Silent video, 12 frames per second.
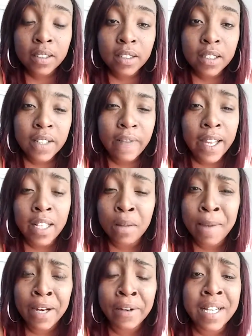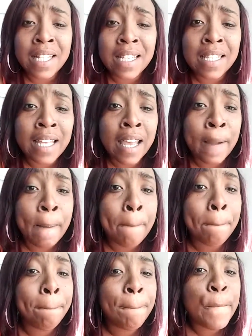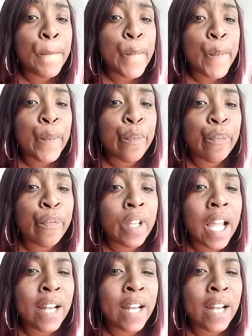The fact of the matter is is that I